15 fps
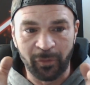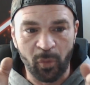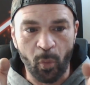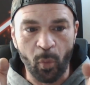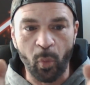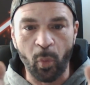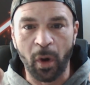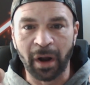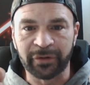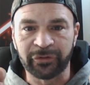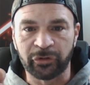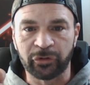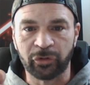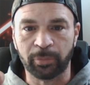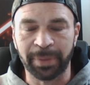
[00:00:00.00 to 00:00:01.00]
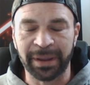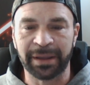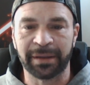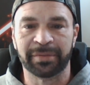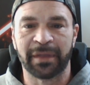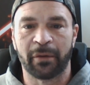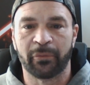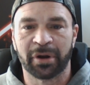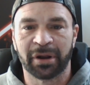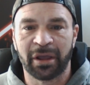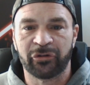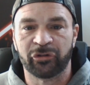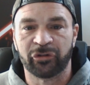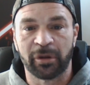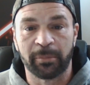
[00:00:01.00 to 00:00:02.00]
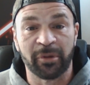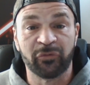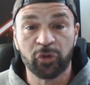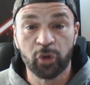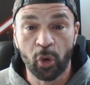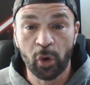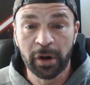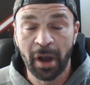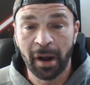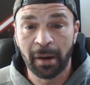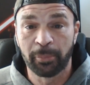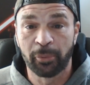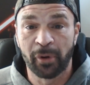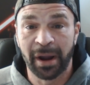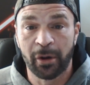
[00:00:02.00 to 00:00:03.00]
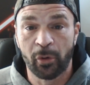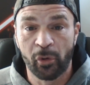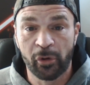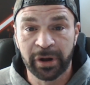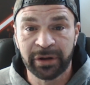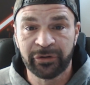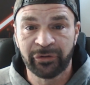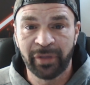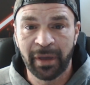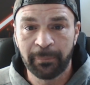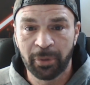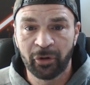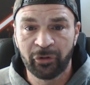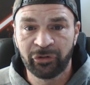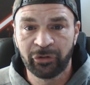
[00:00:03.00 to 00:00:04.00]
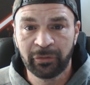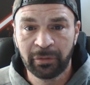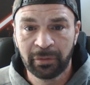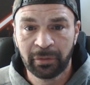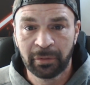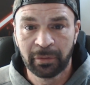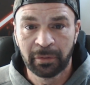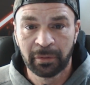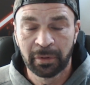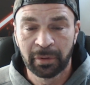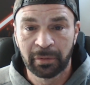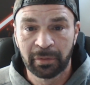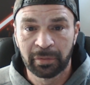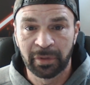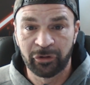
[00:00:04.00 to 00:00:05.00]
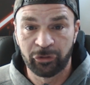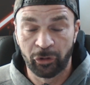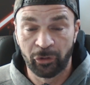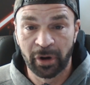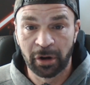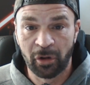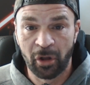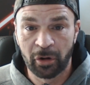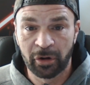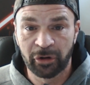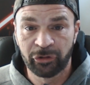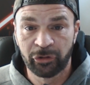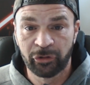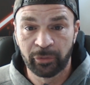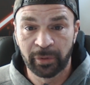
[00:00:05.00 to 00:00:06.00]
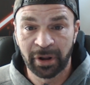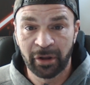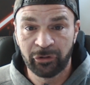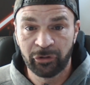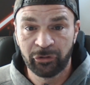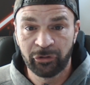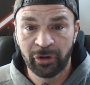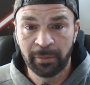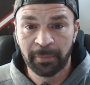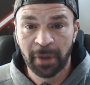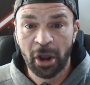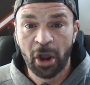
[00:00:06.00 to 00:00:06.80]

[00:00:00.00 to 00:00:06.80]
want to be in that relationship. If you're not a priority to that person, that you're in a long distance relationship,